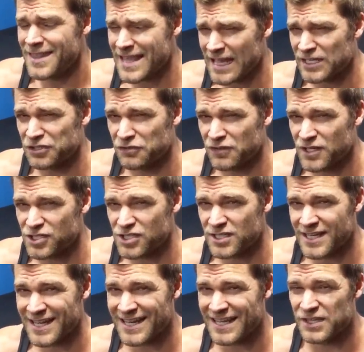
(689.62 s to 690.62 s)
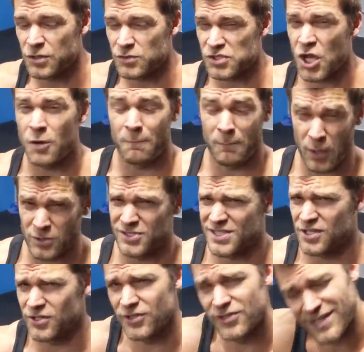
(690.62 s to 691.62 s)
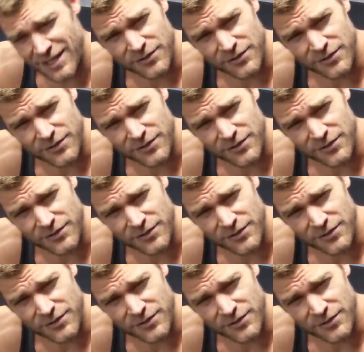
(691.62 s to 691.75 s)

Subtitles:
the activation in those posterior